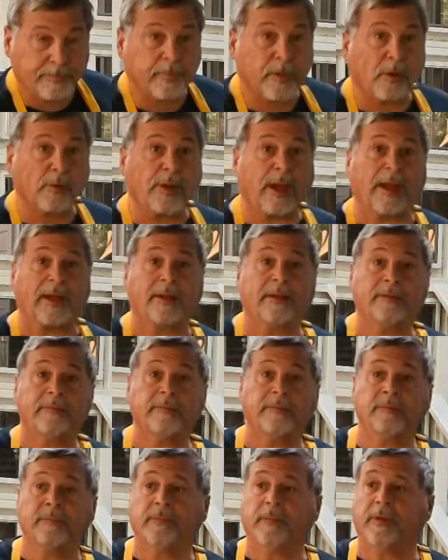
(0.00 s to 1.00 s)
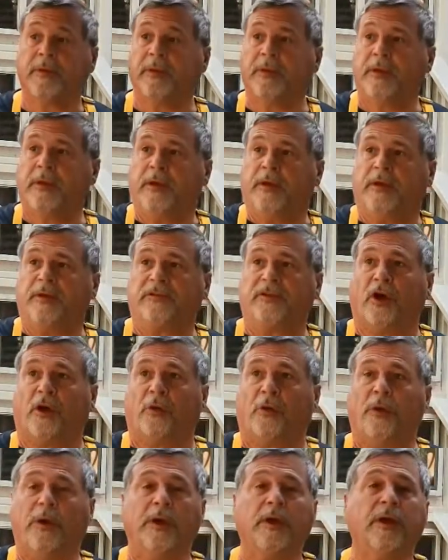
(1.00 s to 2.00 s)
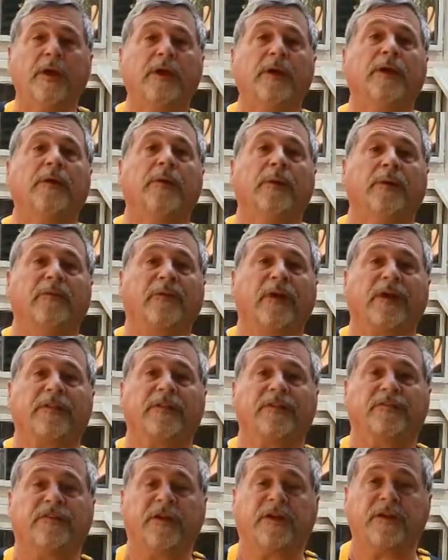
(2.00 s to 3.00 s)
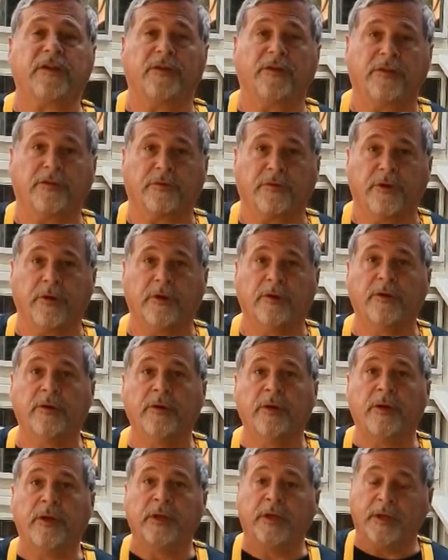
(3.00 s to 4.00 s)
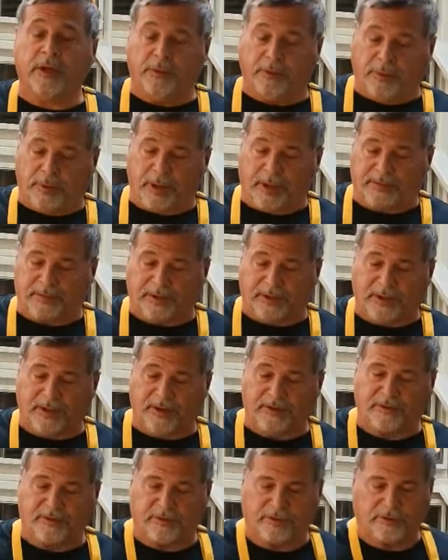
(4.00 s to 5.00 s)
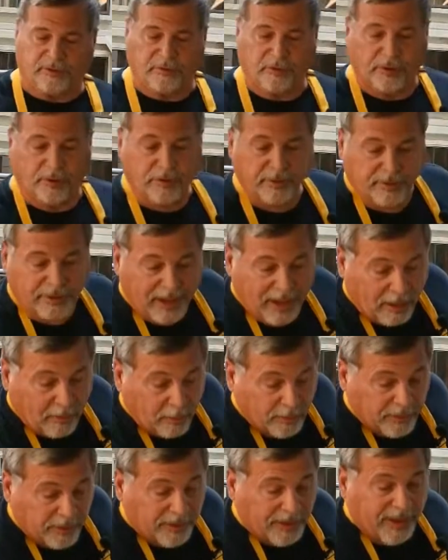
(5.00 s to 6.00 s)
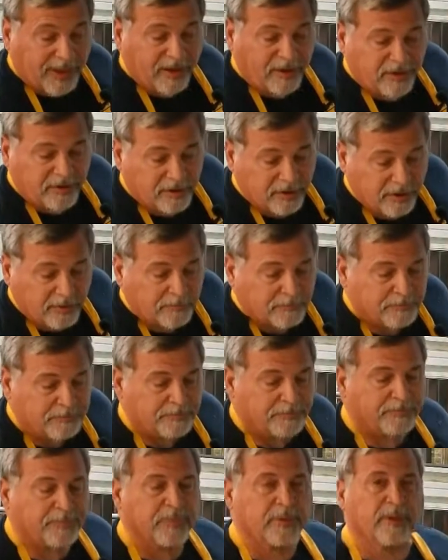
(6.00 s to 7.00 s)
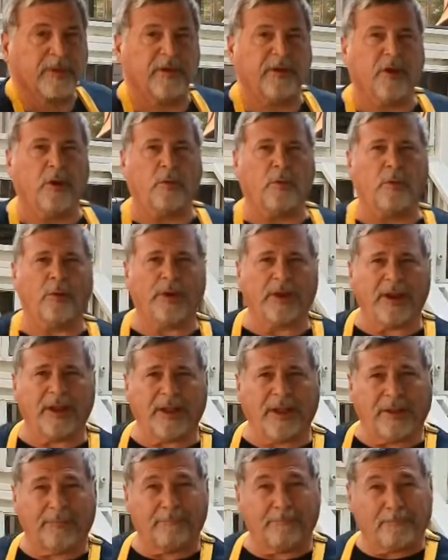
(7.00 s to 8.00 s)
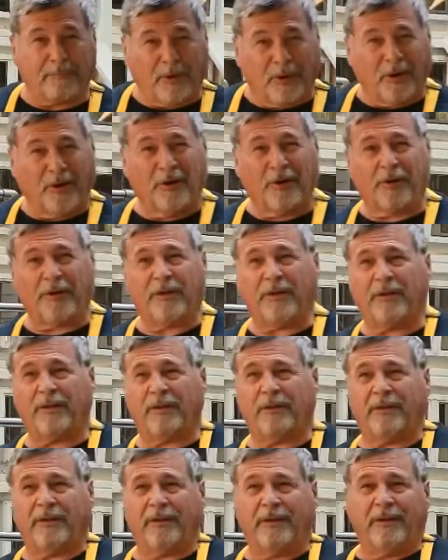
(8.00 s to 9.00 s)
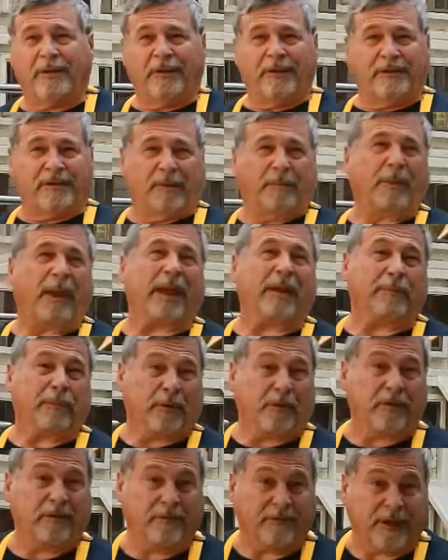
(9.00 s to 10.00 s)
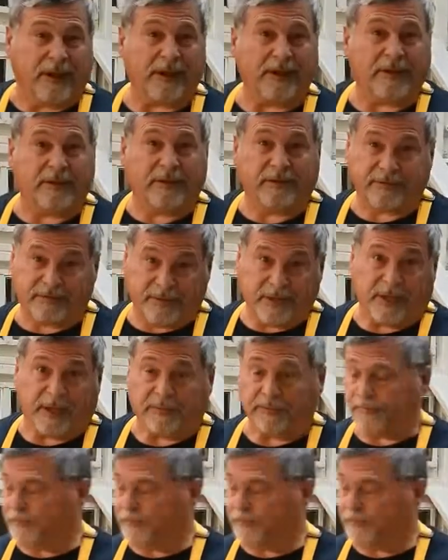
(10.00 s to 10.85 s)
Okay, so we've got the chicken on the grill, we got the lettuce on the grill. Now with the lettuce, you don't want to let it burn to paper, right? It's thin.